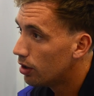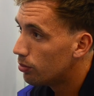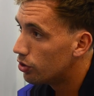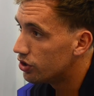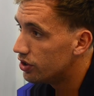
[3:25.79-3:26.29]

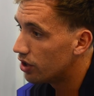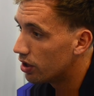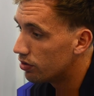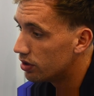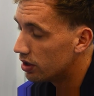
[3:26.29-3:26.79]
pushing each
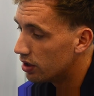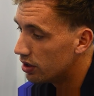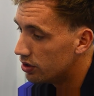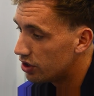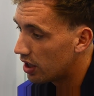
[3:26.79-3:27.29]
other
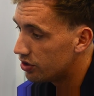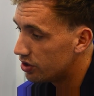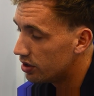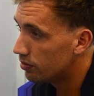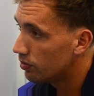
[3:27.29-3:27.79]
and
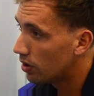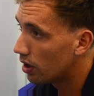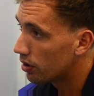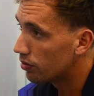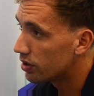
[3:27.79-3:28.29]
challenging
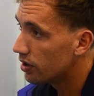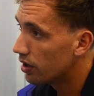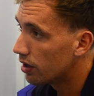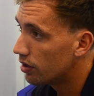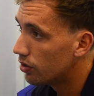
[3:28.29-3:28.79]
like the rest of
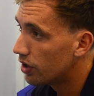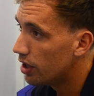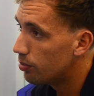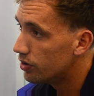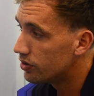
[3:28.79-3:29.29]
the other
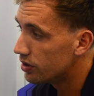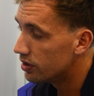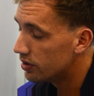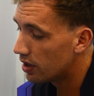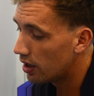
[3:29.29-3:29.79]
goalkeepers,
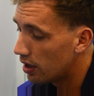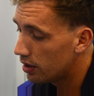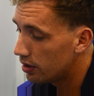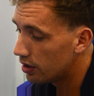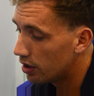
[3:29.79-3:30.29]
and,
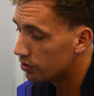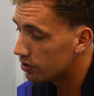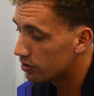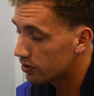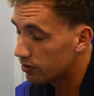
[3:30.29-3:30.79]
you know,
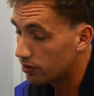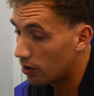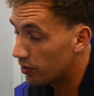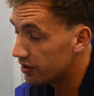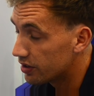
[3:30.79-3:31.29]
just can't
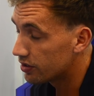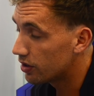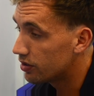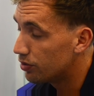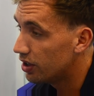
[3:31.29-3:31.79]
wait to get
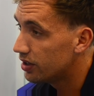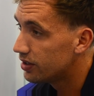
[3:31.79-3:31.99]
started, really.